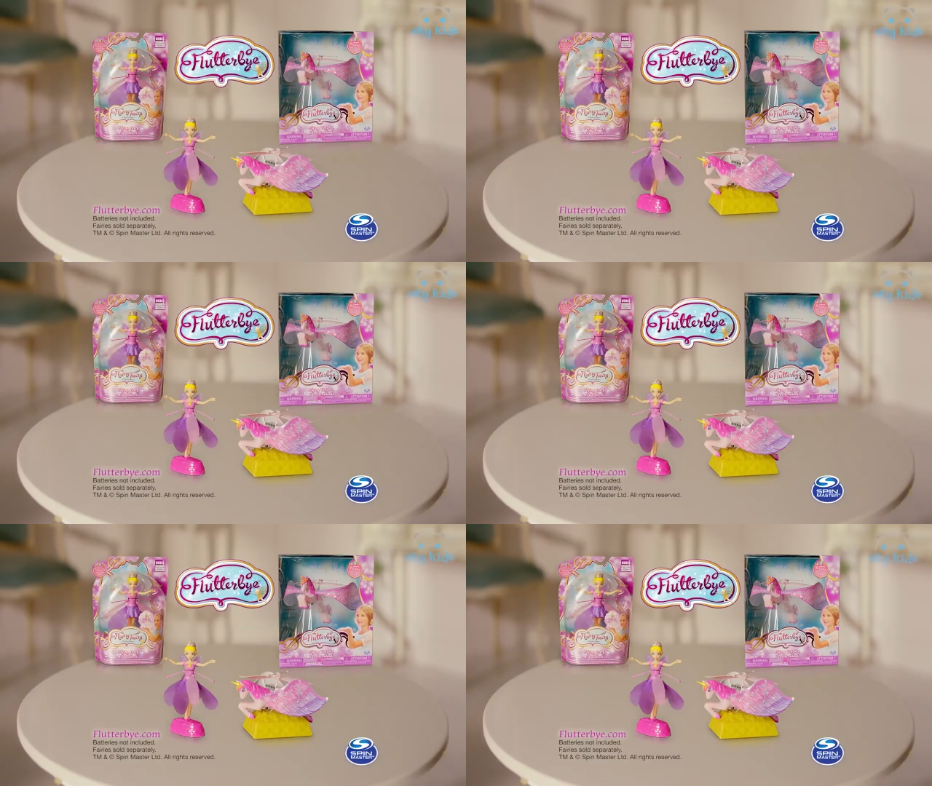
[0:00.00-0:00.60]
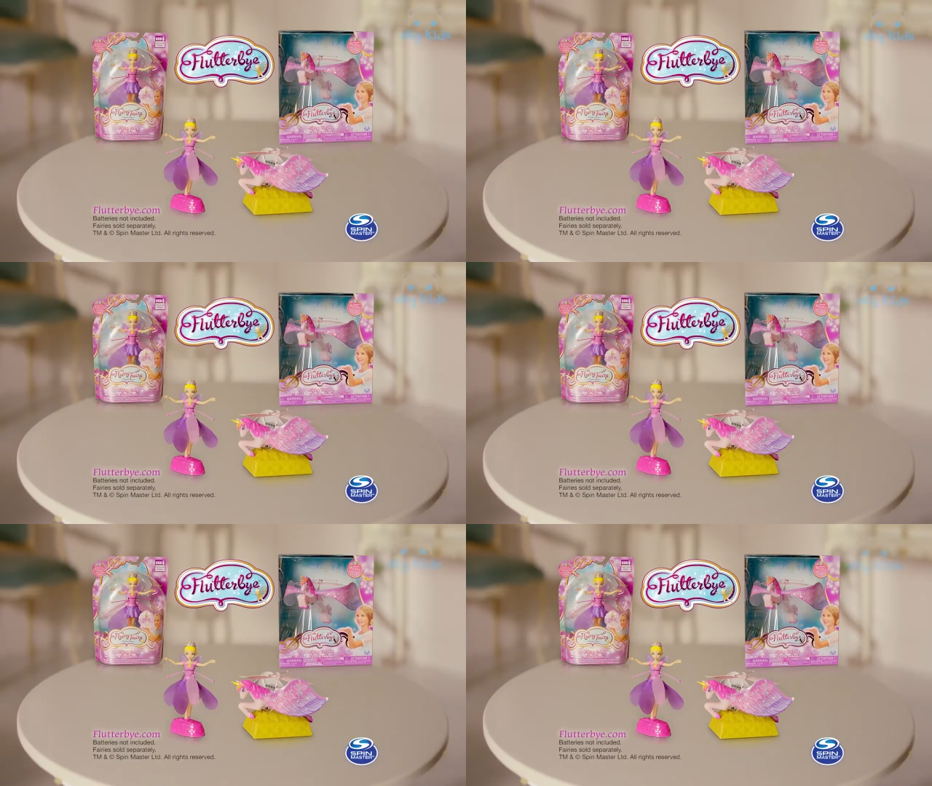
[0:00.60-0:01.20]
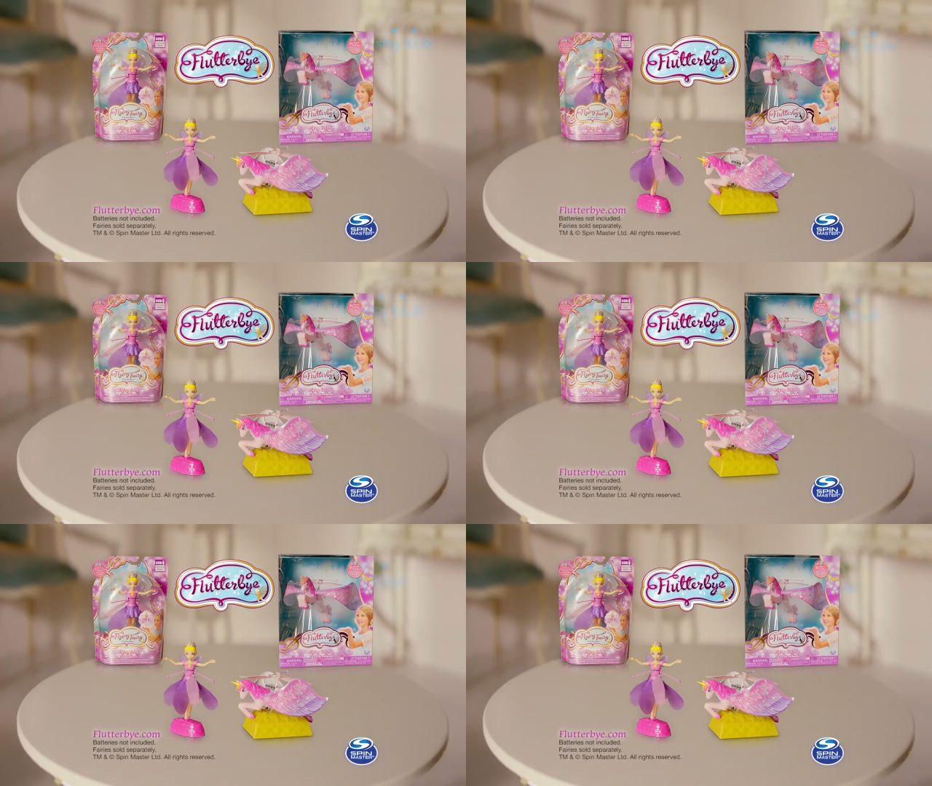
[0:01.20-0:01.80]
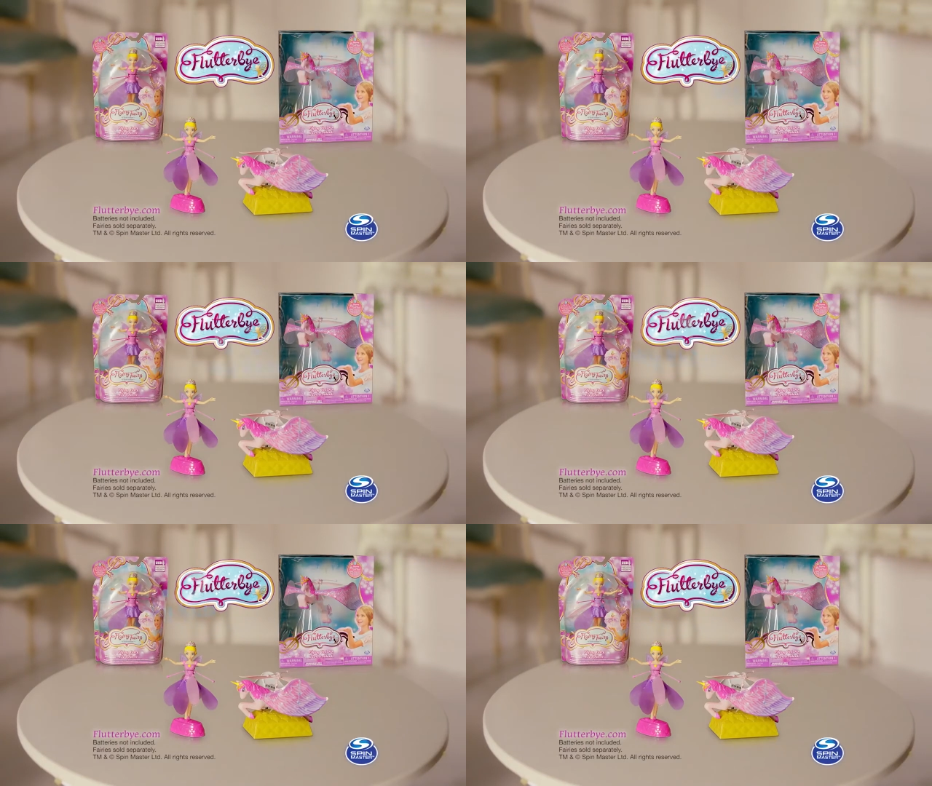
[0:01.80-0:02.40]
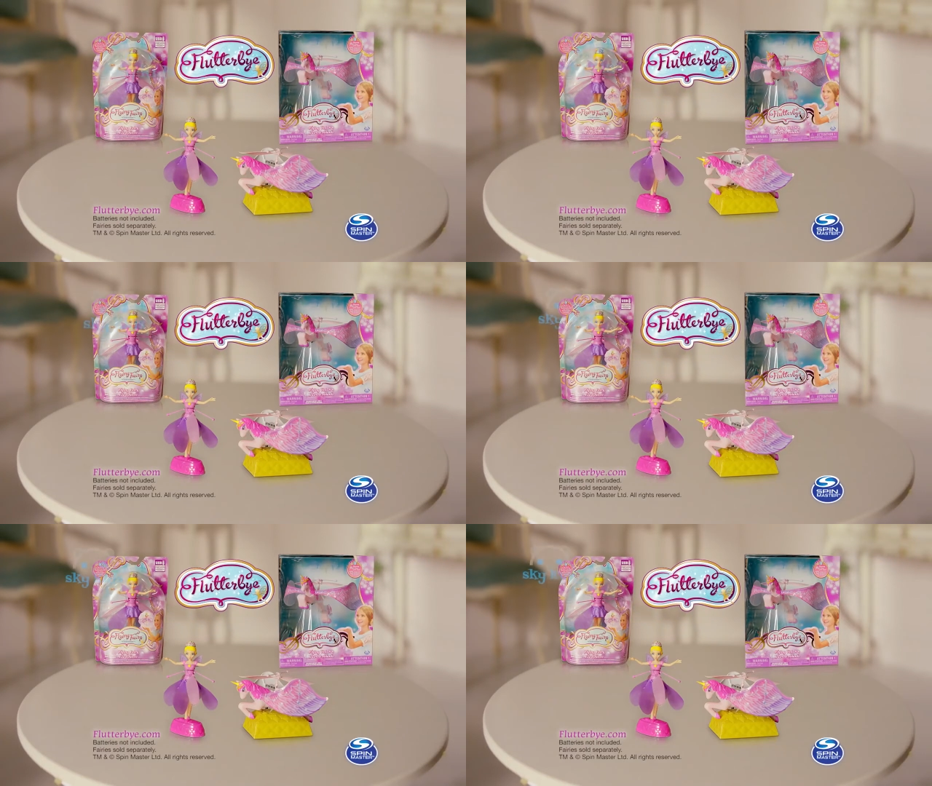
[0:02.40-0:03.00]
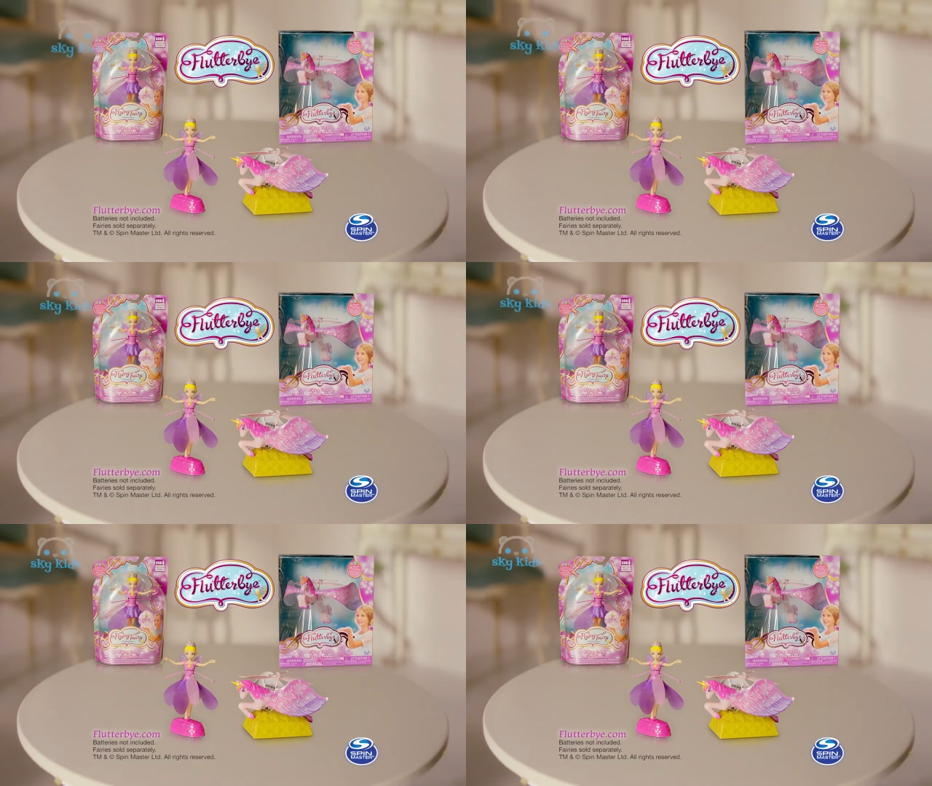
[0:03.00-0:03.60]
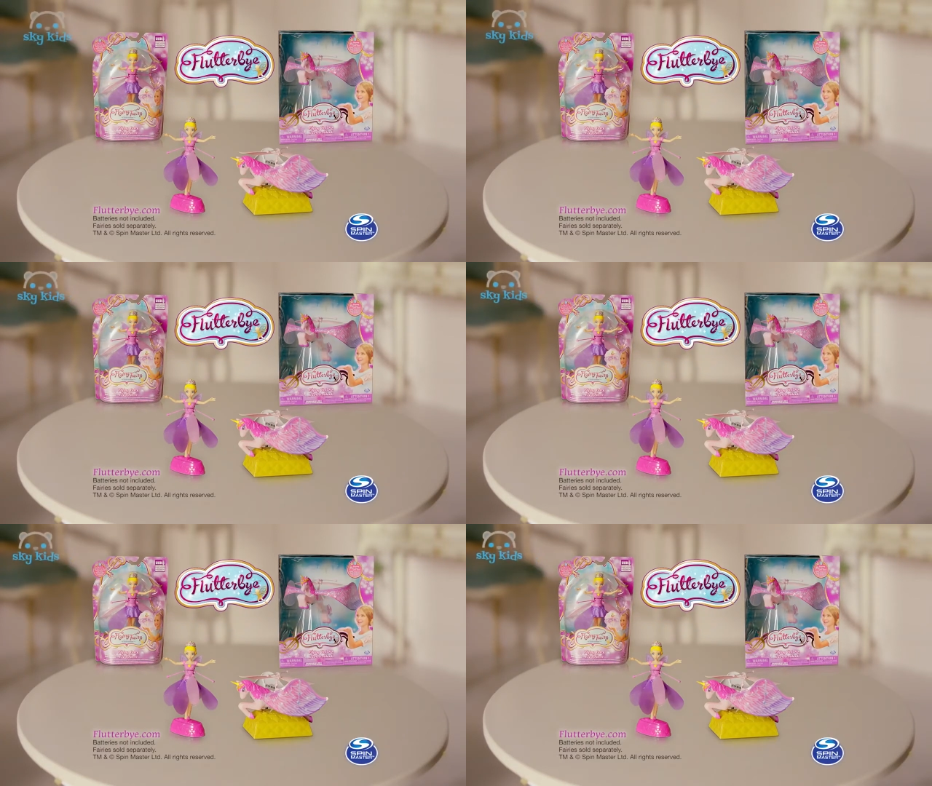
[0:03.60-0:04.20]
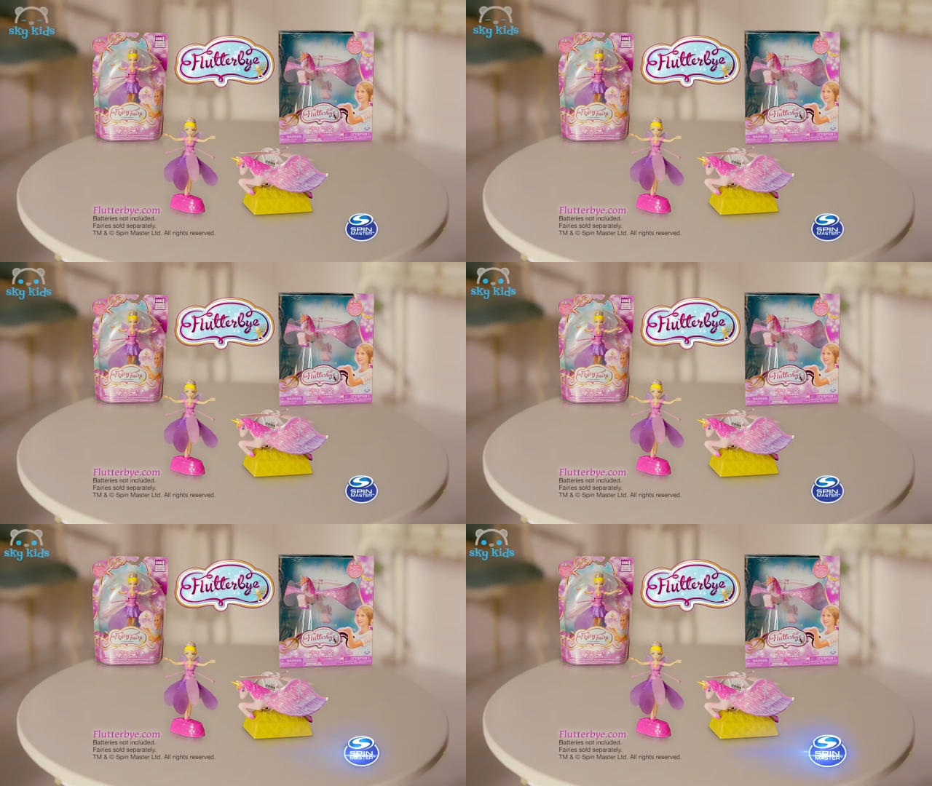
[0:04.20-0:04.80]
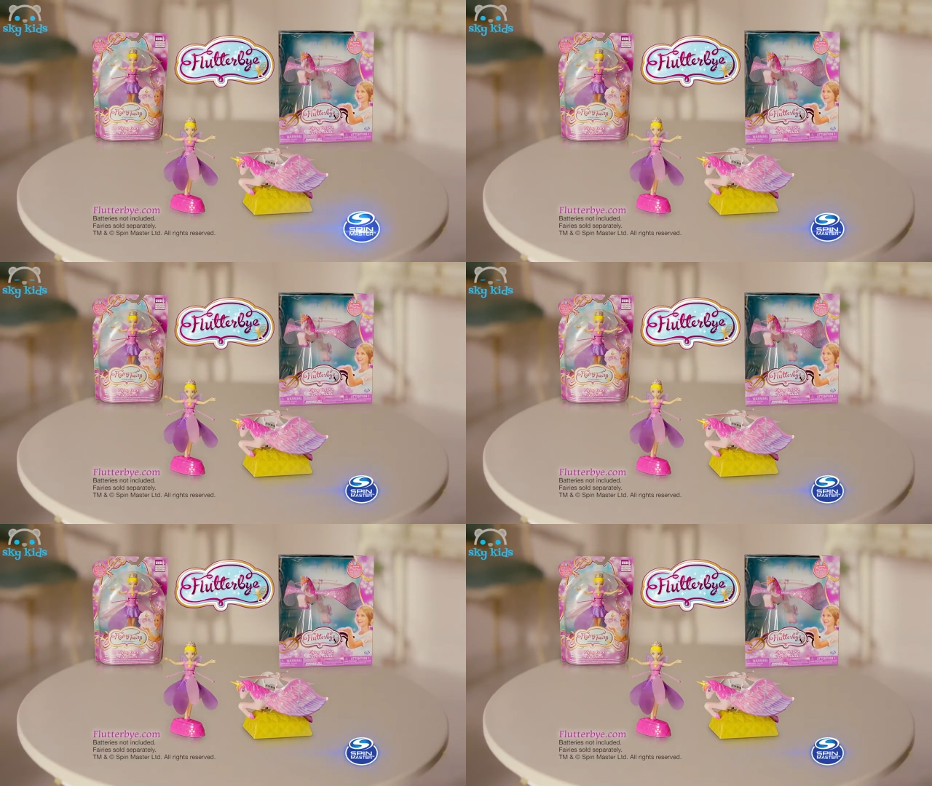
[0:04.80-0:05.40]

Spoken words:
[unreadable: no face in view]